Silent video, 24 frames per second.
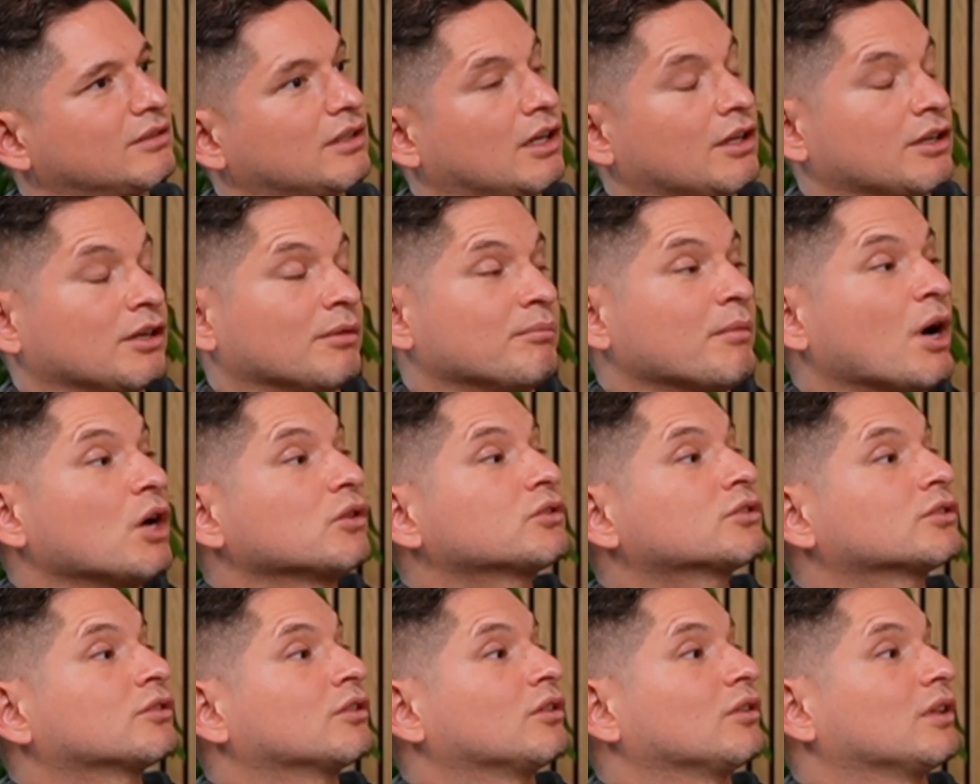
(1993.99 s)
an
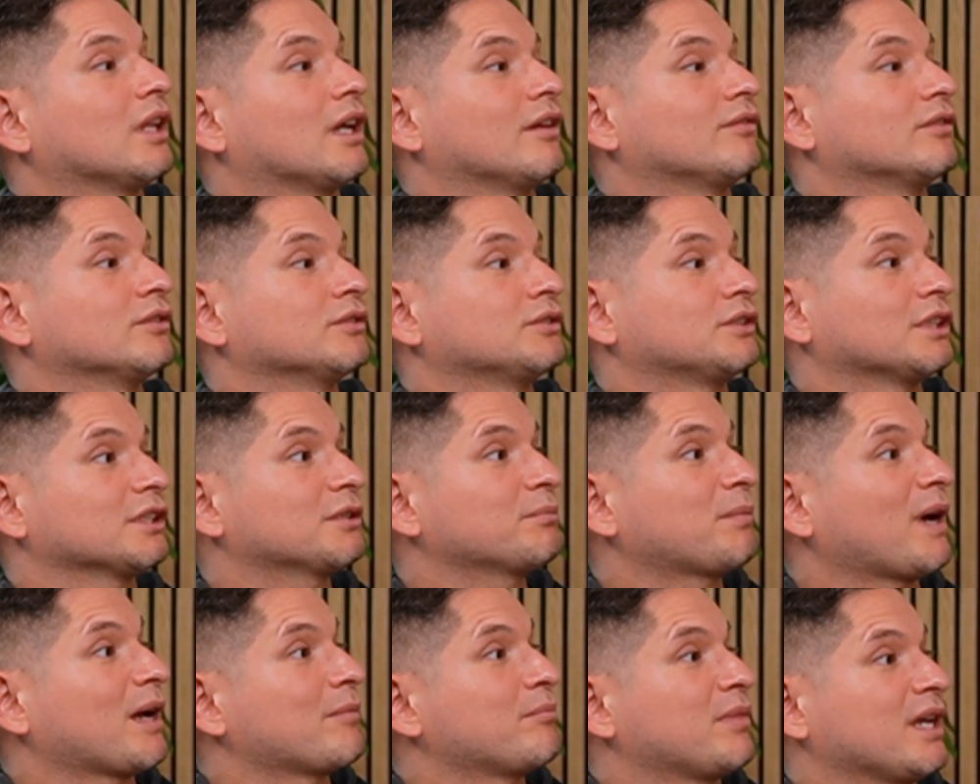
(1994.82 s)
emotional level
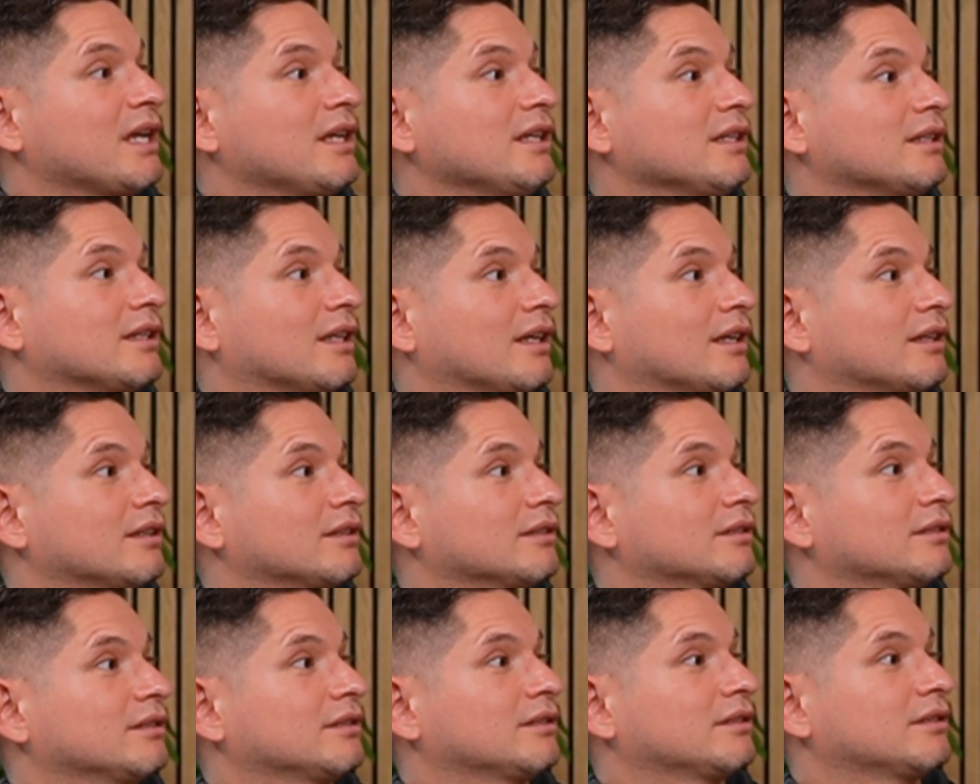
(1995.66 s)
just by being there,